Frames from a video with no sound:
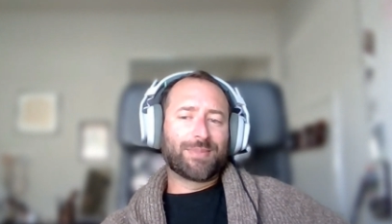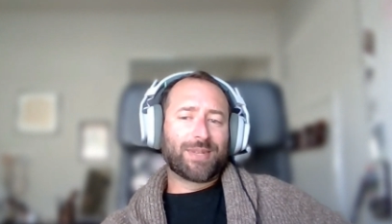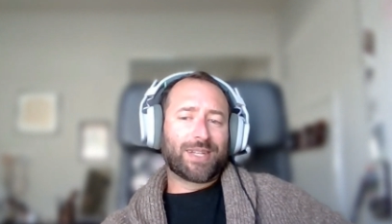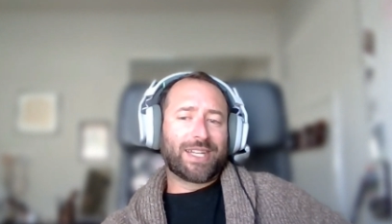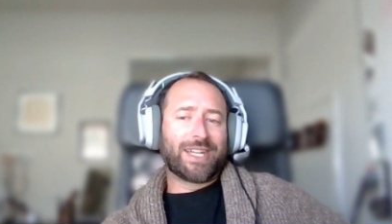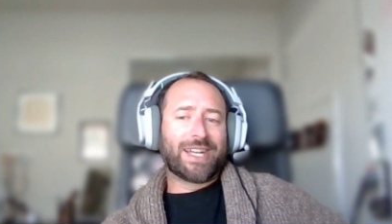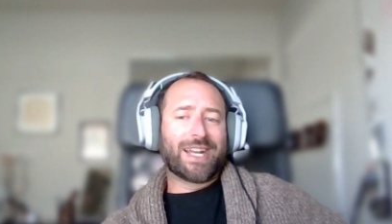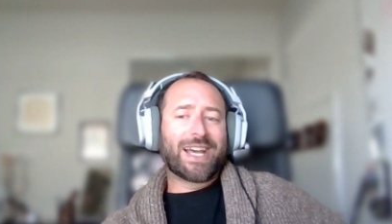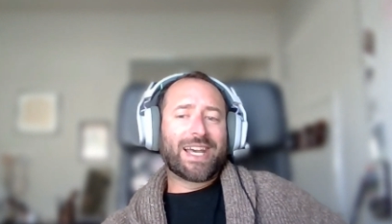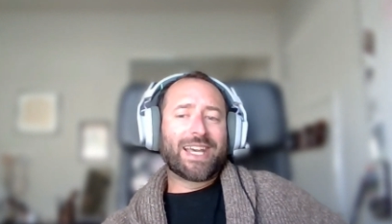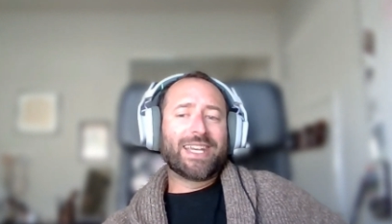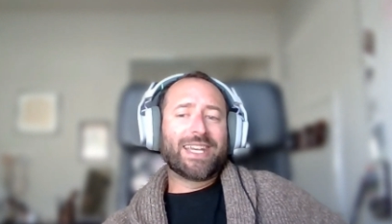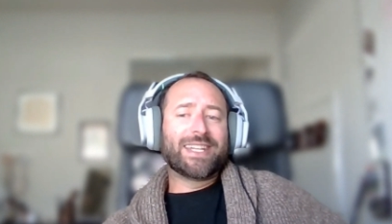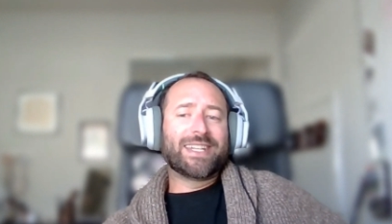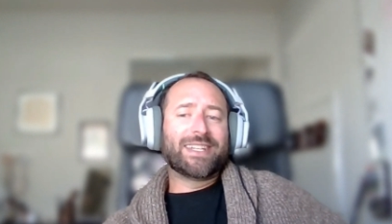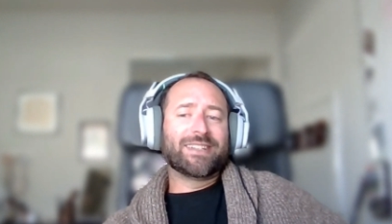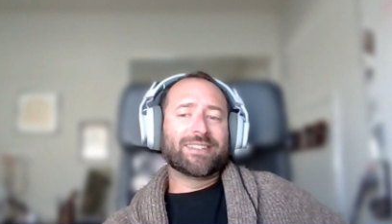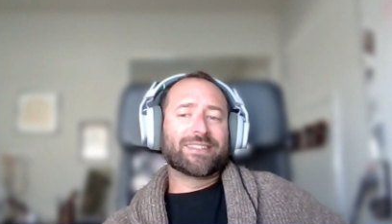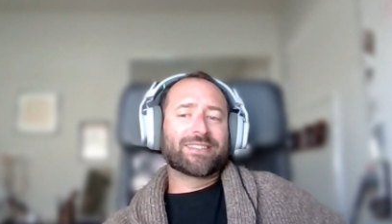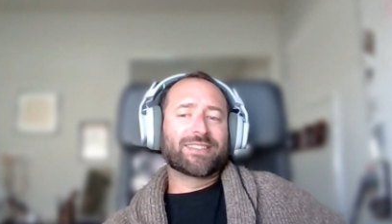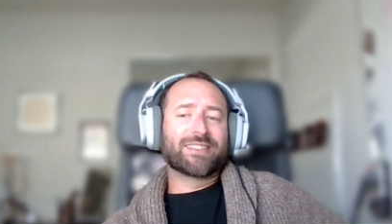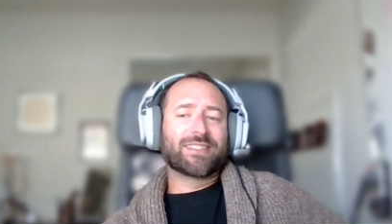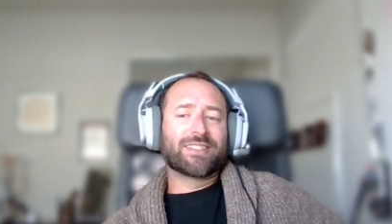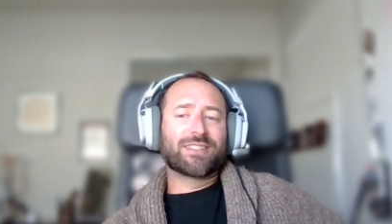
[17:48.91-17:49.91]
And in the
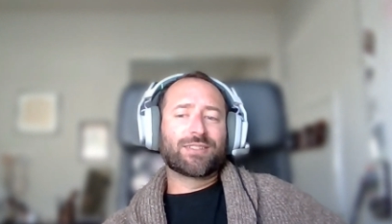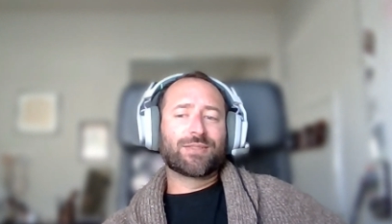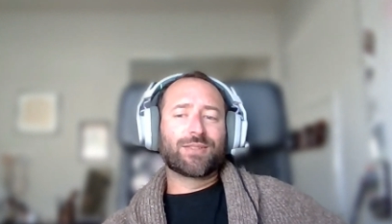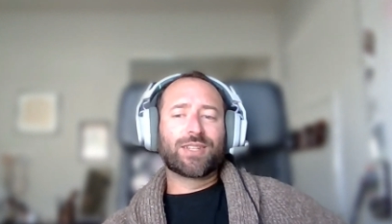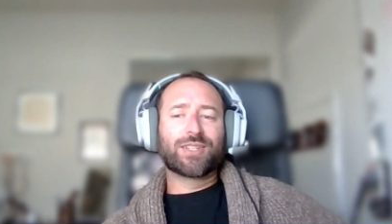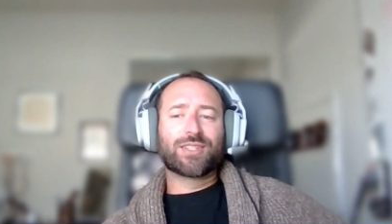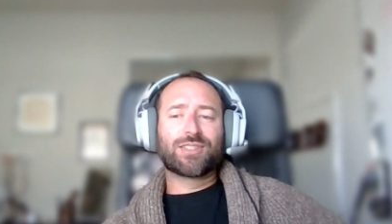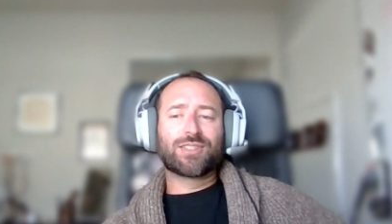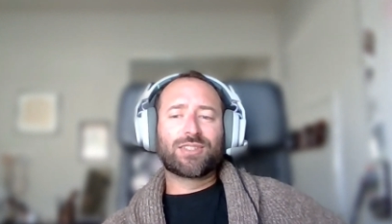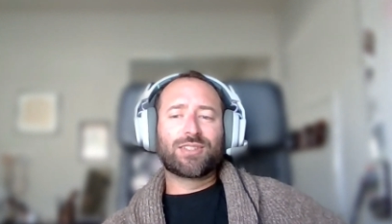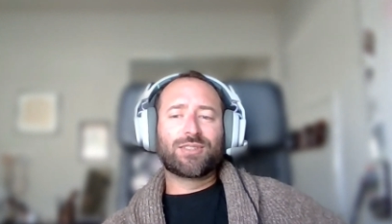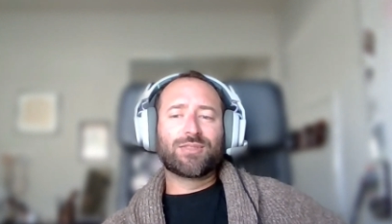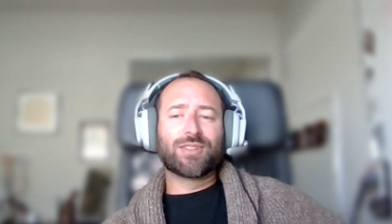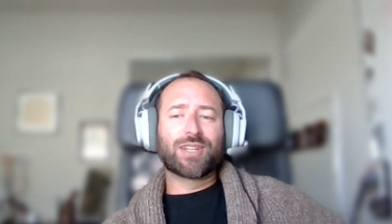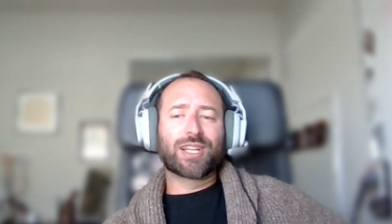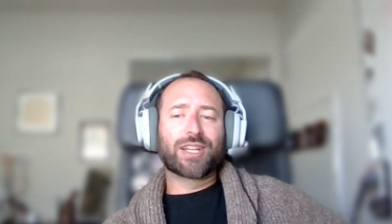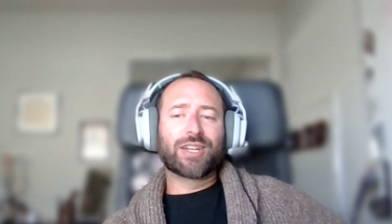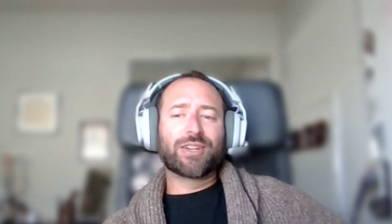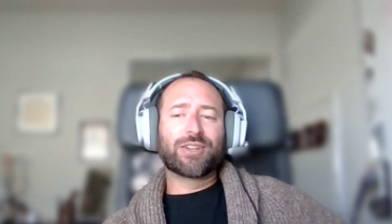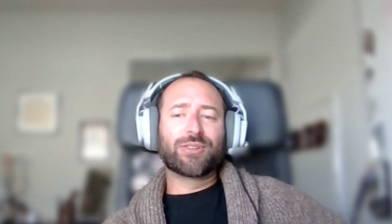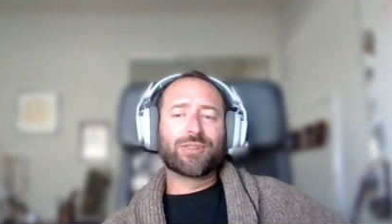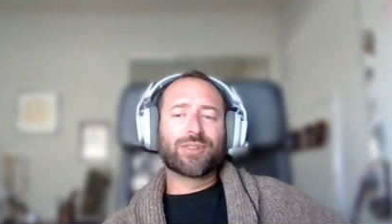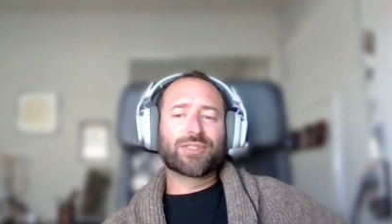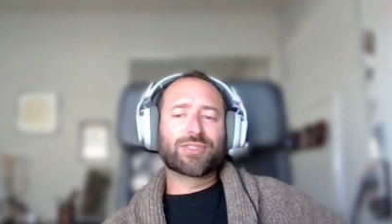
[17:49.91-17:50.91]
ideal situation, you and I
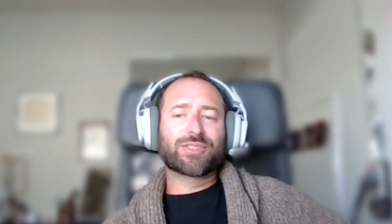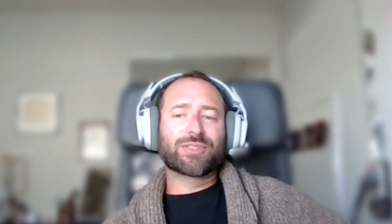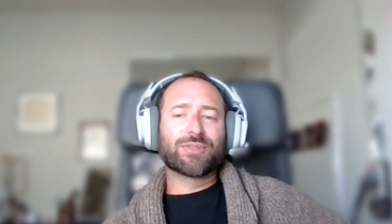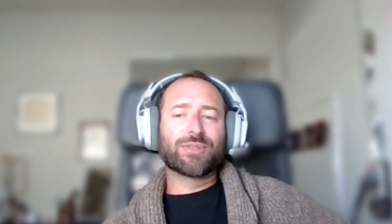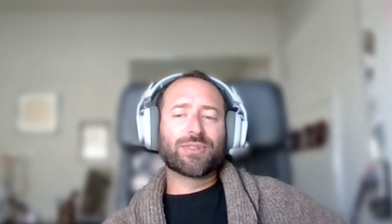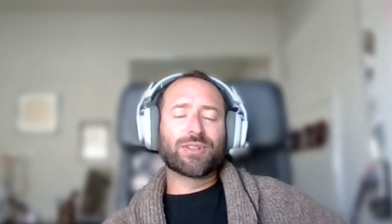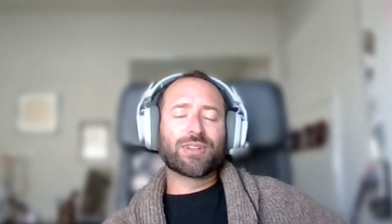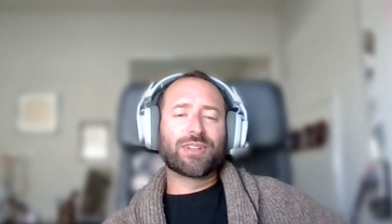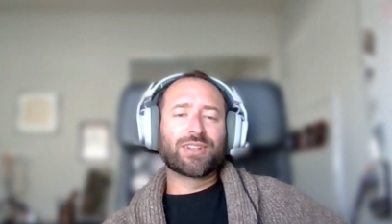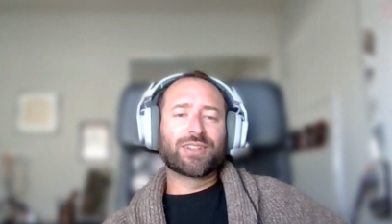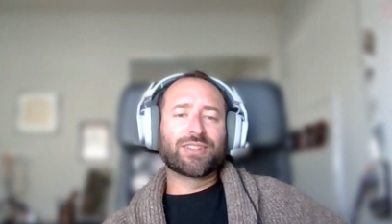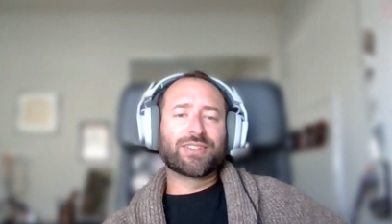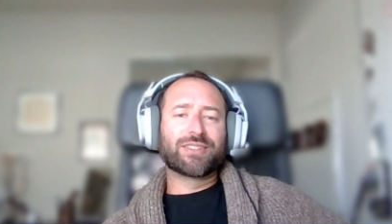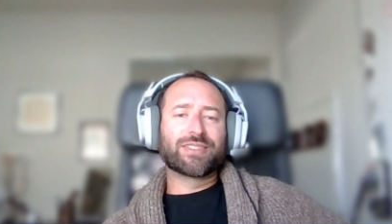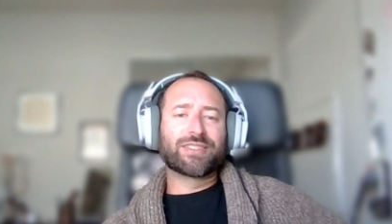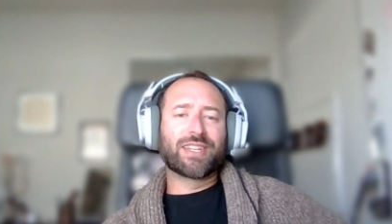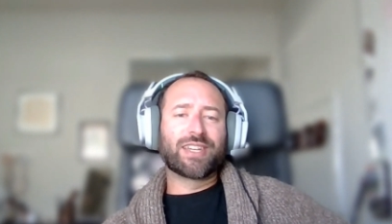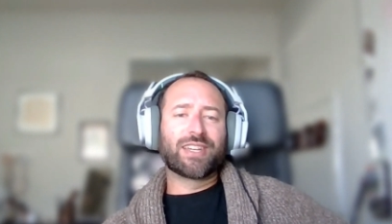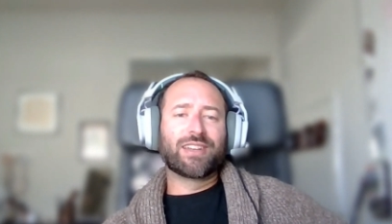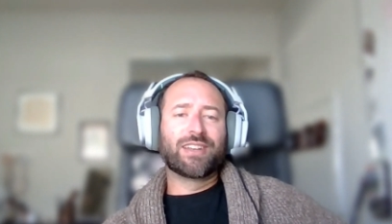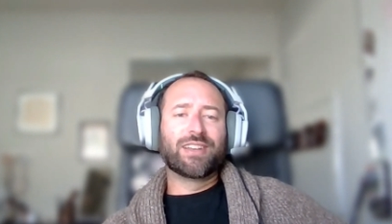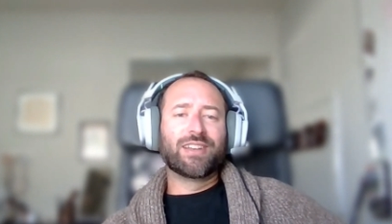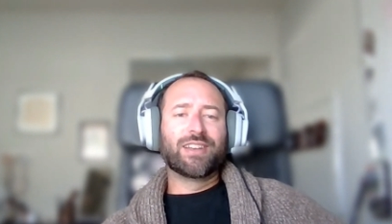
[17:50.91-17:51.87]
go to a store and you say,